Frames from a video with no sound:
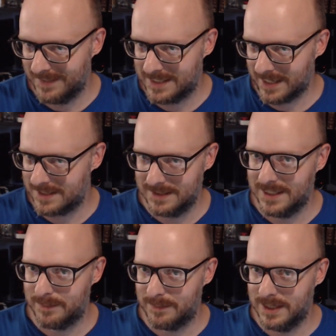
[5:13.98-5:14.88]
It doesn't
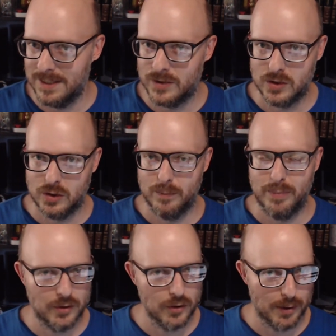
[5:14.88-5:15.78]
need to be
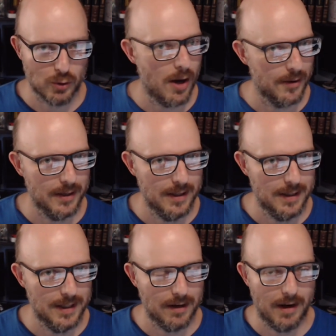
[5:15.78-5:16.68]
super duper quality
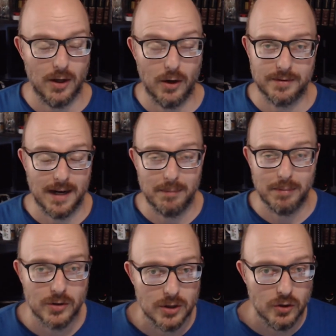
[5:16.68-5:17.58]
here. I'll often
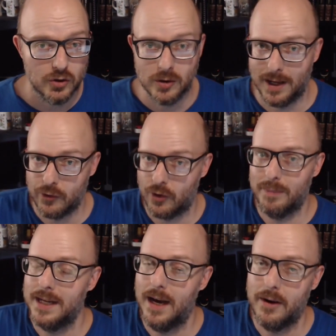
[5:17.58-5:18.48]
upload to YouTube and I'll drop
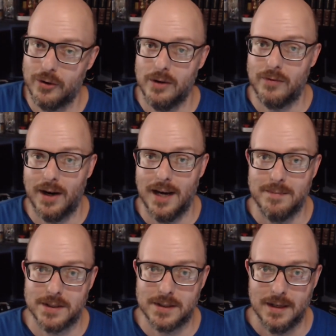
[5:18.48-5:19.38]
it down to 30
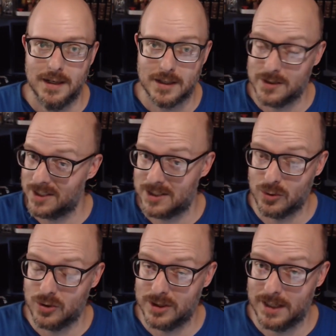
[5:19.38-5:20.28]
frames because it's
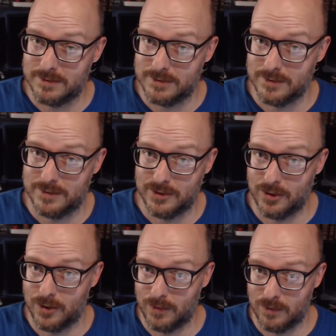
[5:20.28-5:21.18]
still good enough
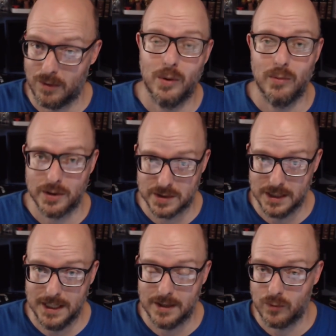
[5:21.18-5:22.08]
for what we want to
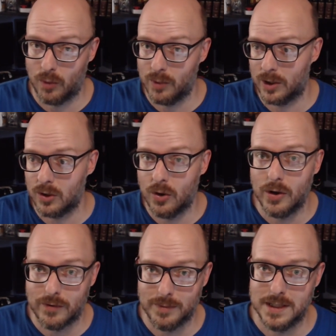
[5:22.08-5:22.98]
see and what we want to
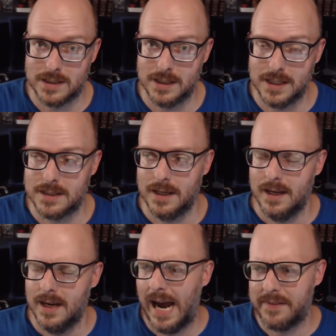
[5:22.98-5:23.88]
learn from these things.
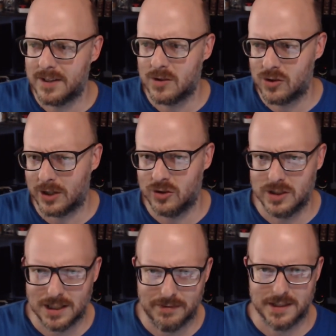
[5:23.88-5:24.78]
And the construction
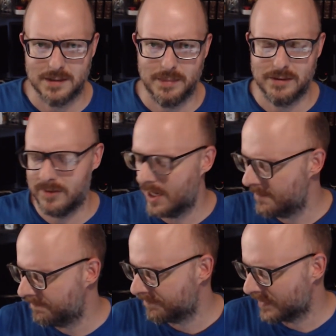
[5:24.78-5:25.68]
stuff, that's a bit of
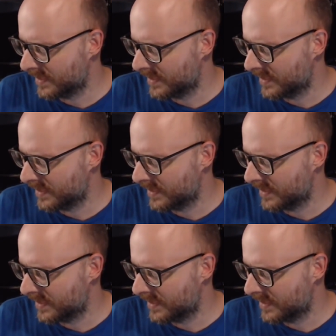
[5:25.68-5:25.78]
fun.